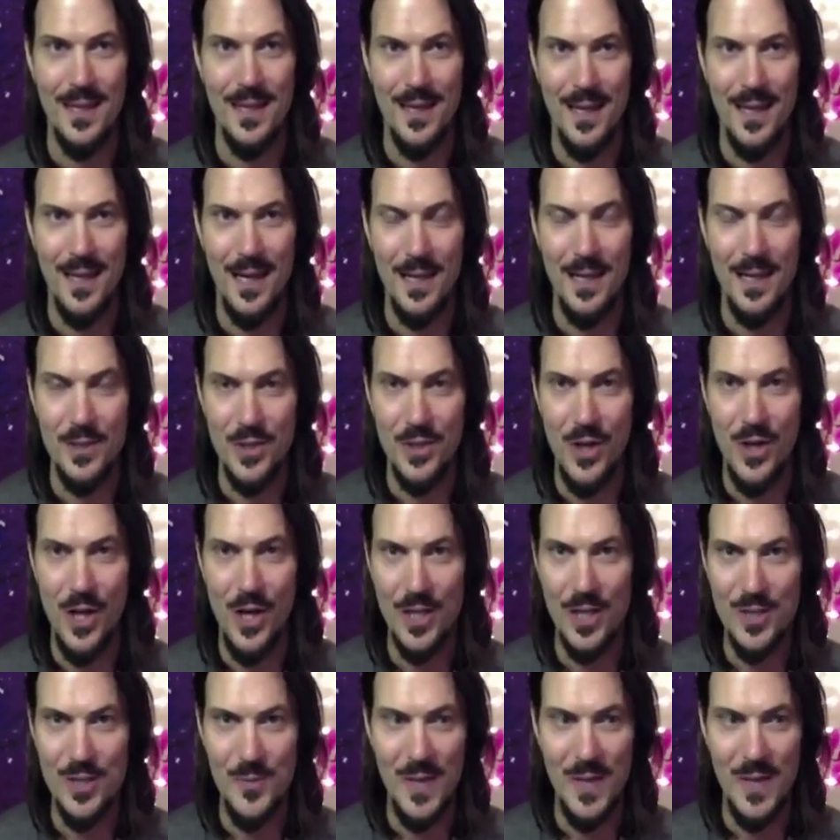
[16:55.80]
I
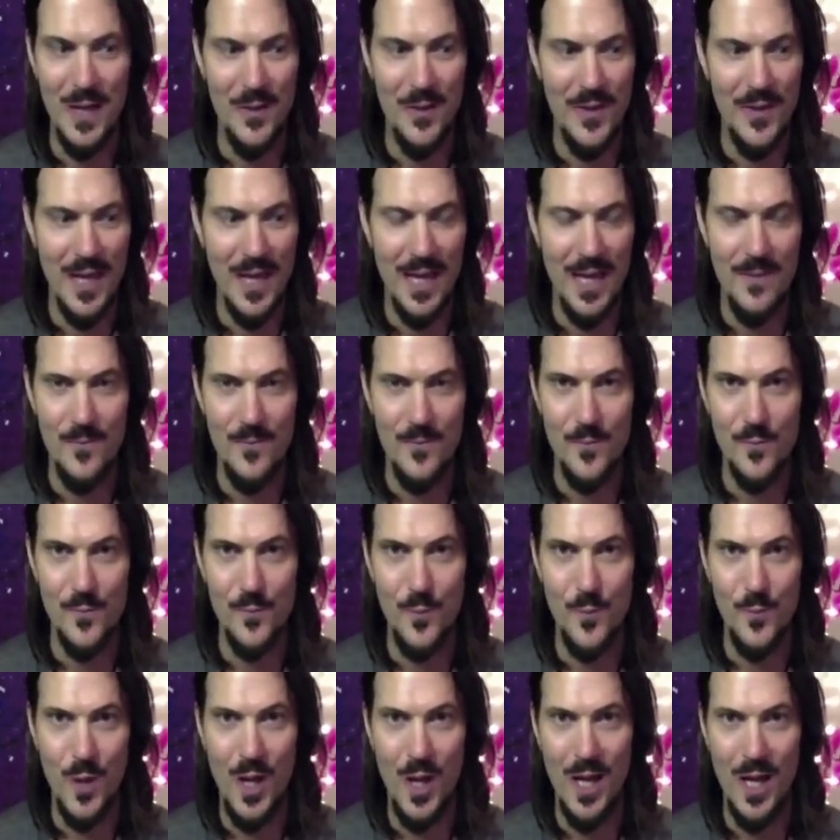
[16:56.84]
talked about that
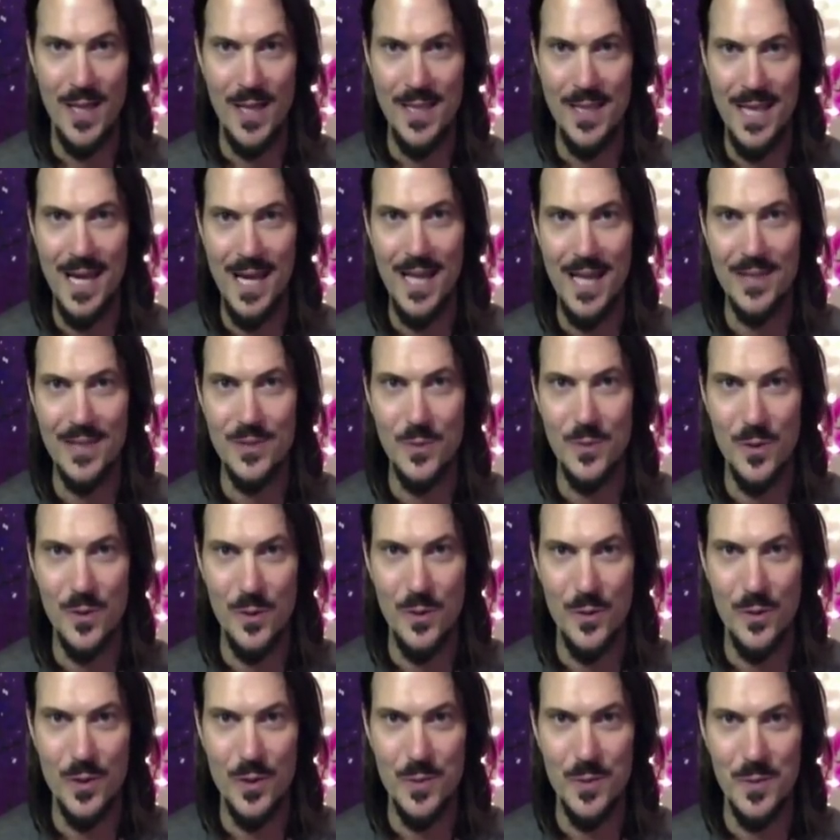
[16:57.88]
podcast with
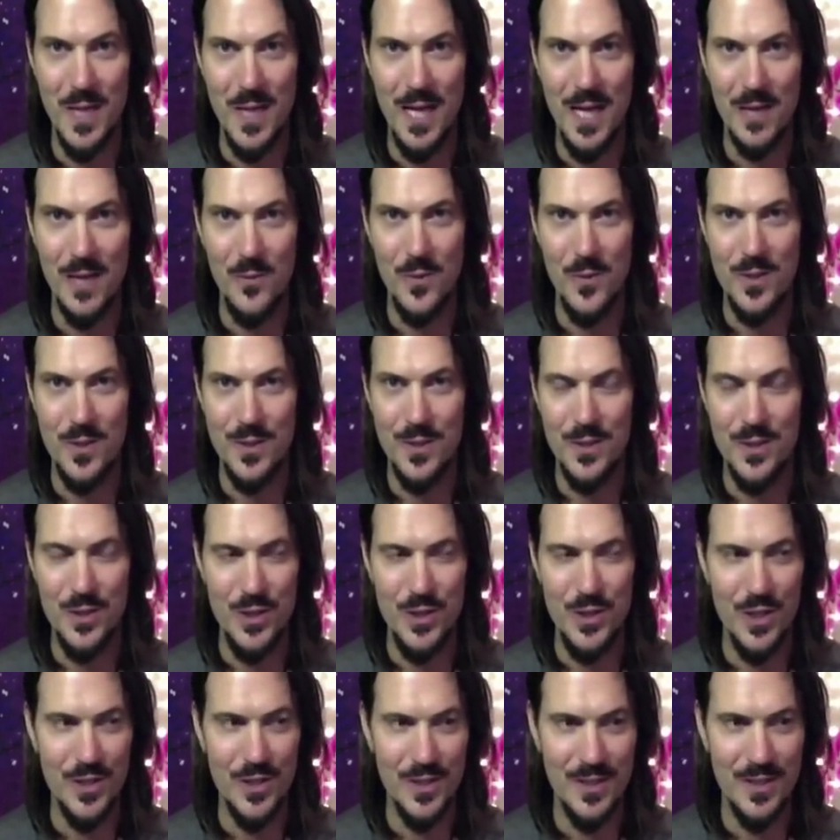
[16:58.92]
Lewis Black, which
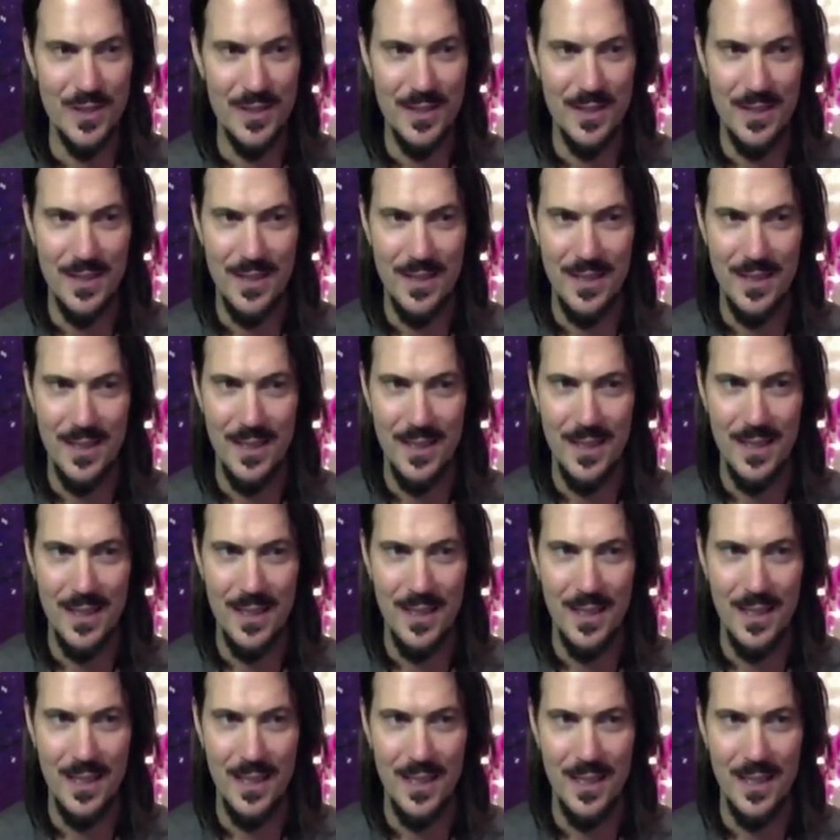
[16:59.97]
just,
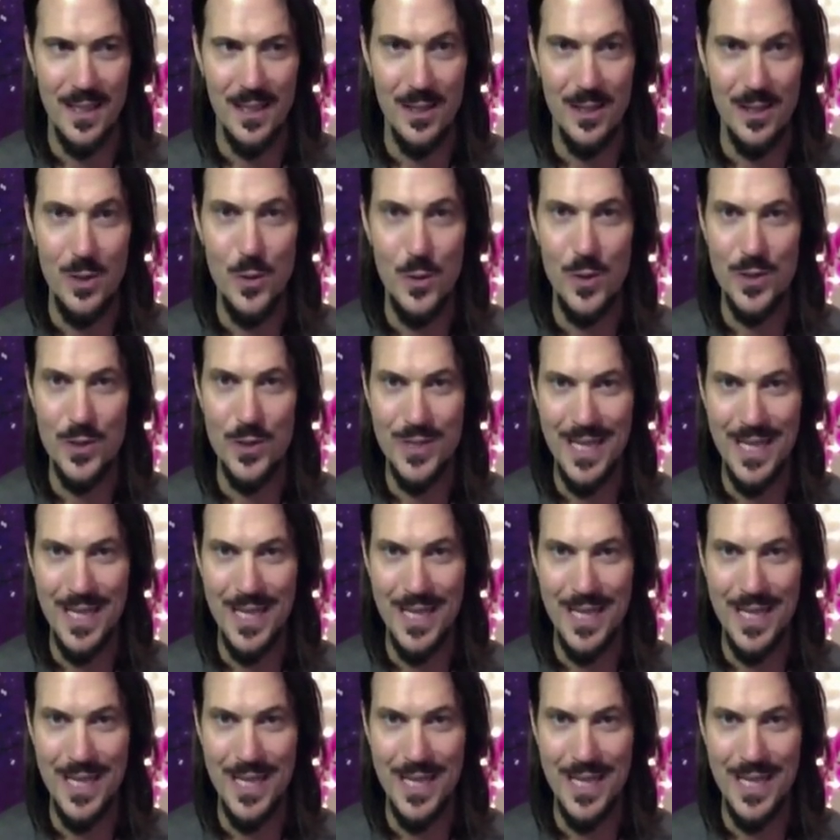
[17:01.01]
Lewis,